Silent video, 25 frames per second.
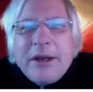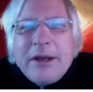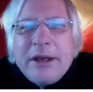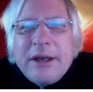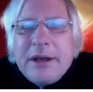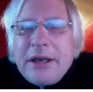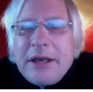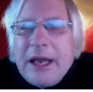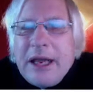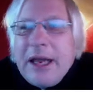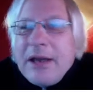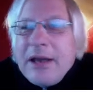They
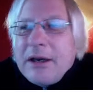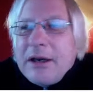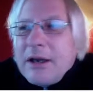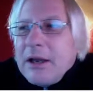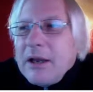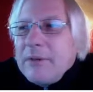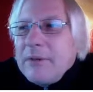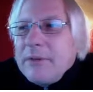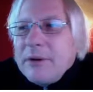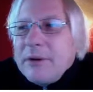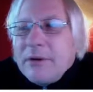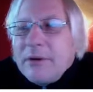can
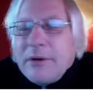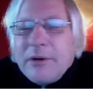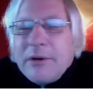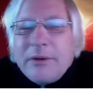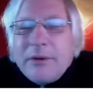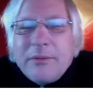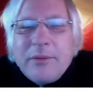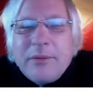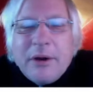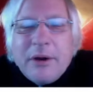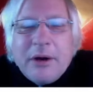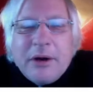come to
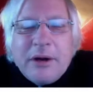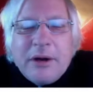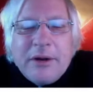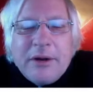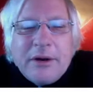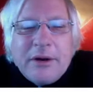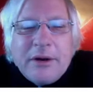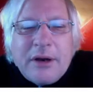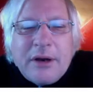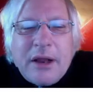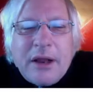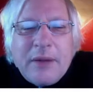North America,
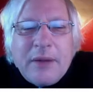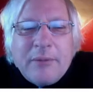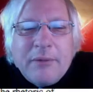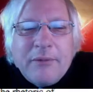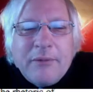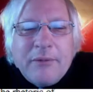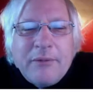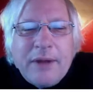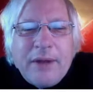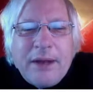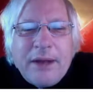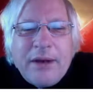they're not
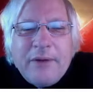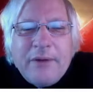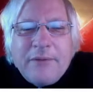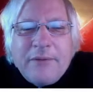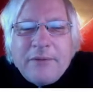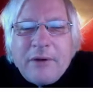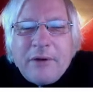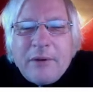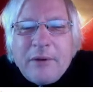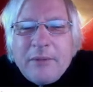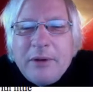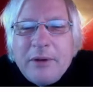prevented
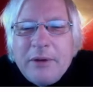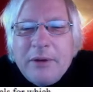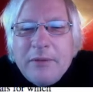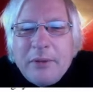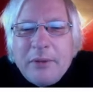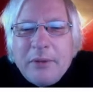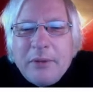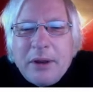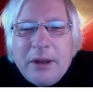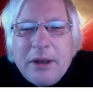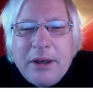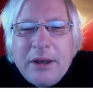from it,
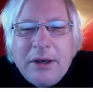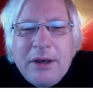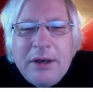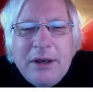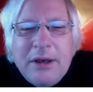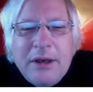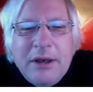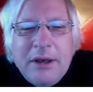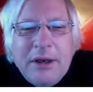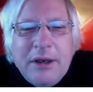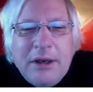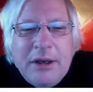but,
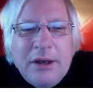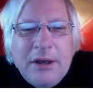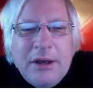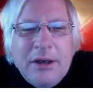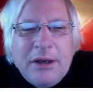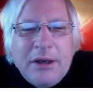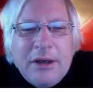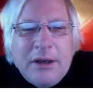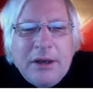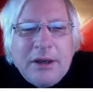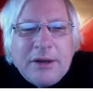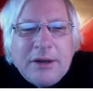
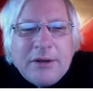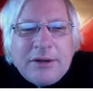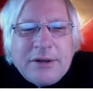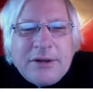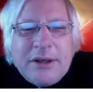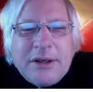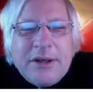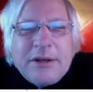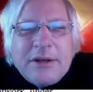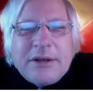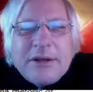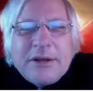you know,
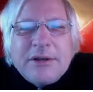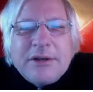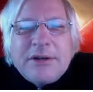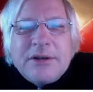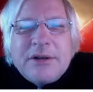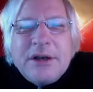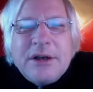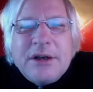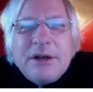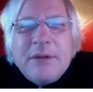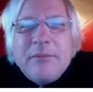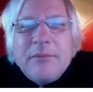
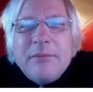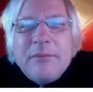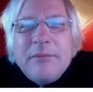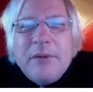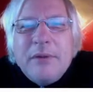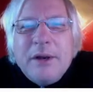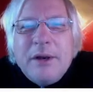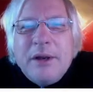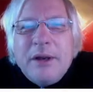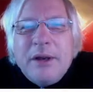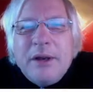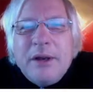citizenship
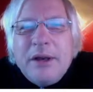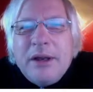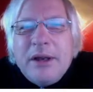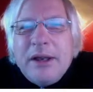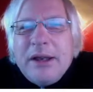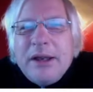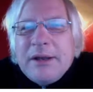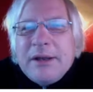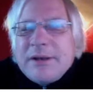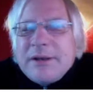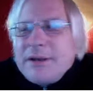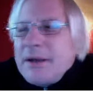
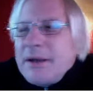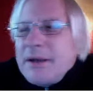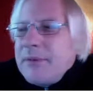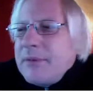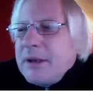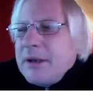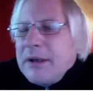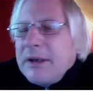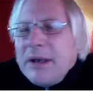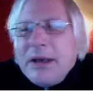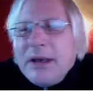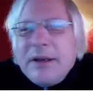is
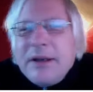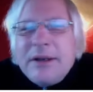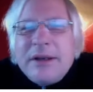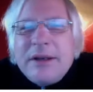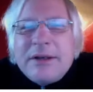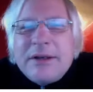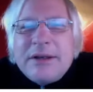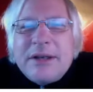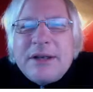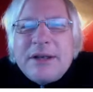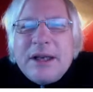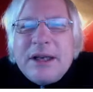something that in
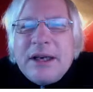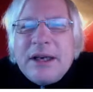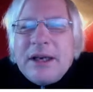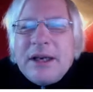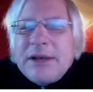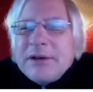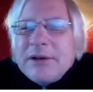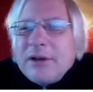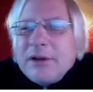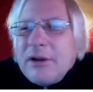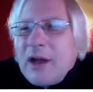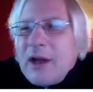this day and
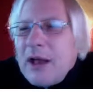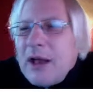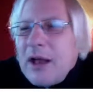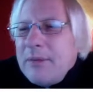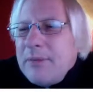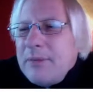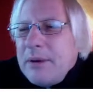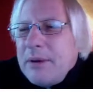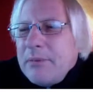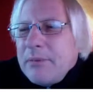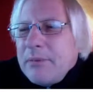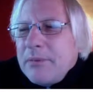age, a lot
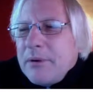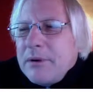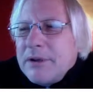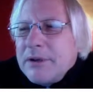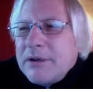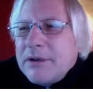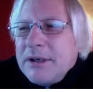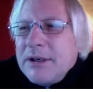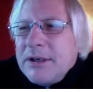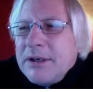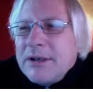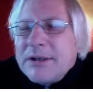of people are
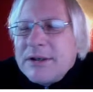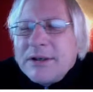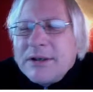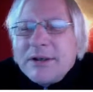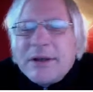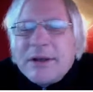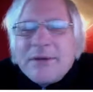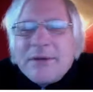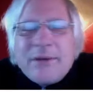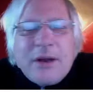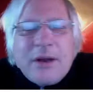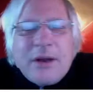
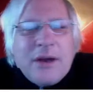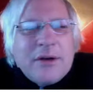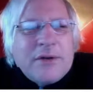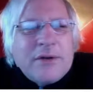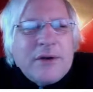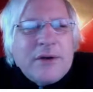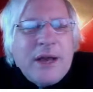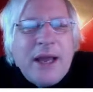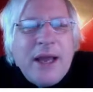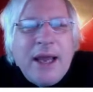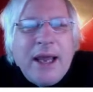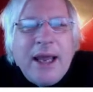citizens of
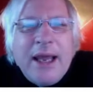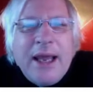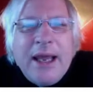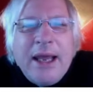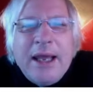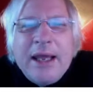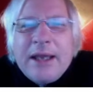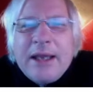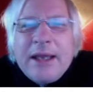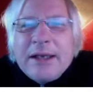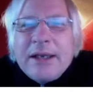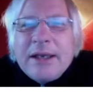country
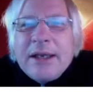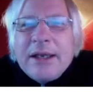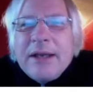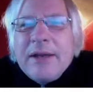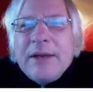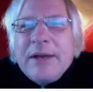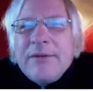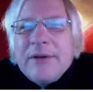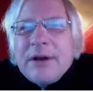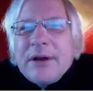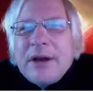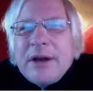A and they
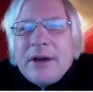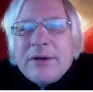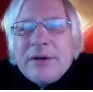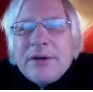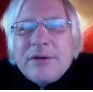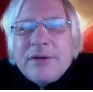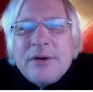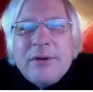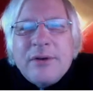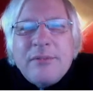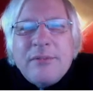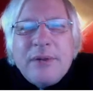live in
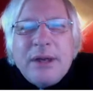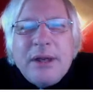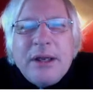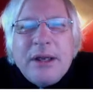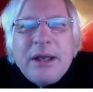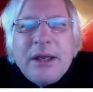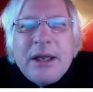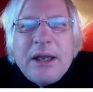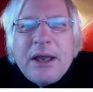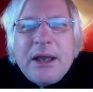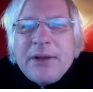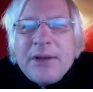country
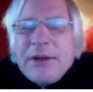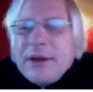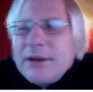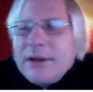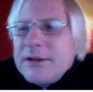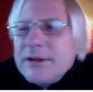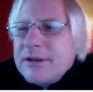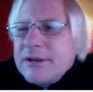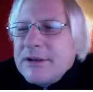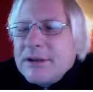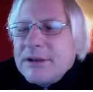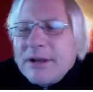B. I think
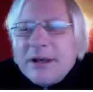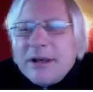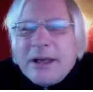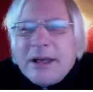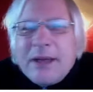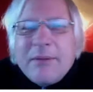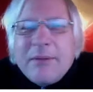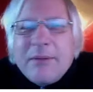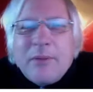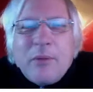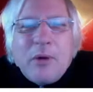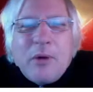it's just going to
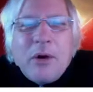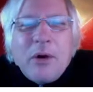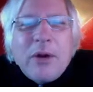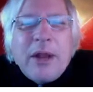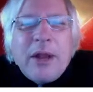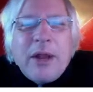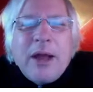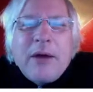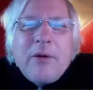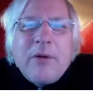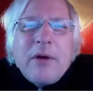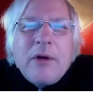get more
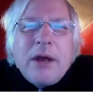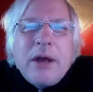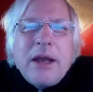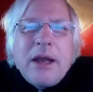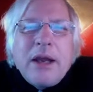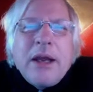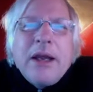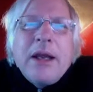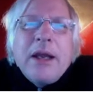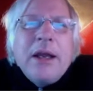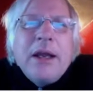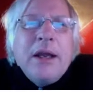that
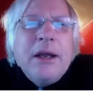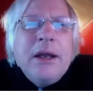way.